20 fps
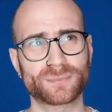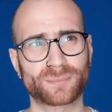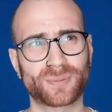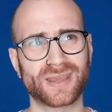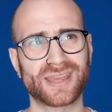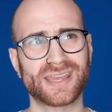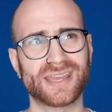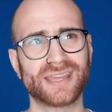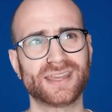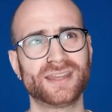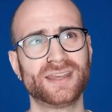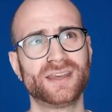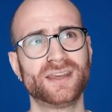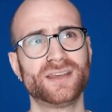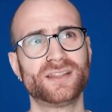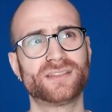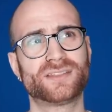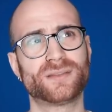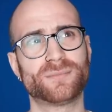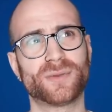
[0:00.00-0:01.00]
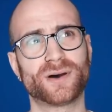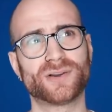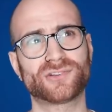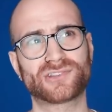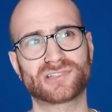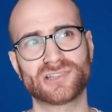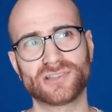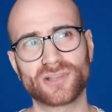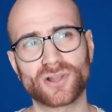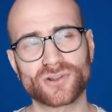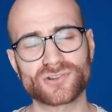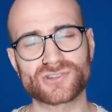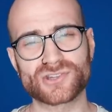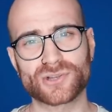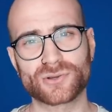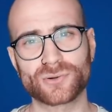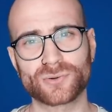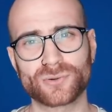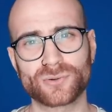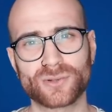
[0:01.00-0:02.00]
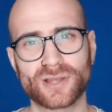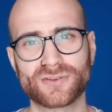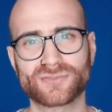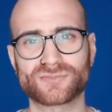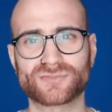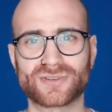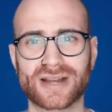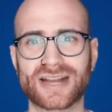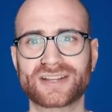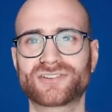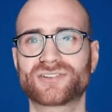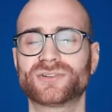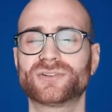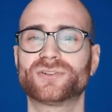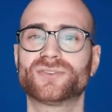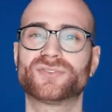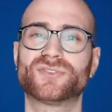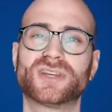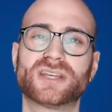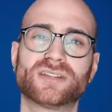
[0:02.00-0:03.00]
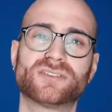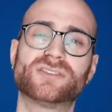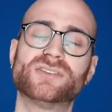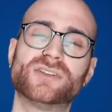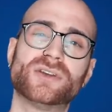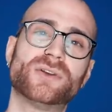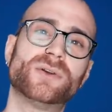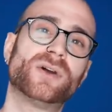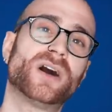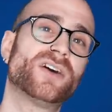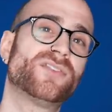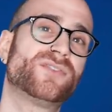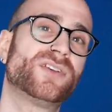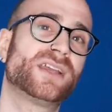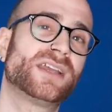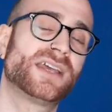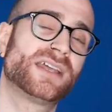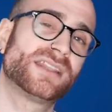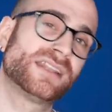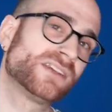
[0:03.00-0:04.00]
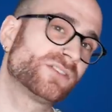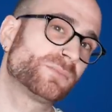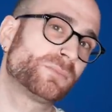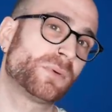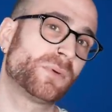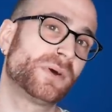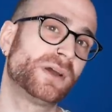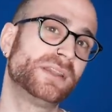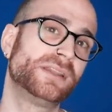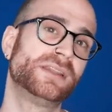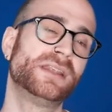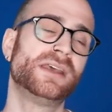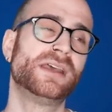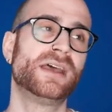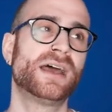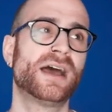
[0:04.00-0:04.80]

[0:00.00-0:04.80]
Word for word: be the most logical and rational thing to do, I think, at this point.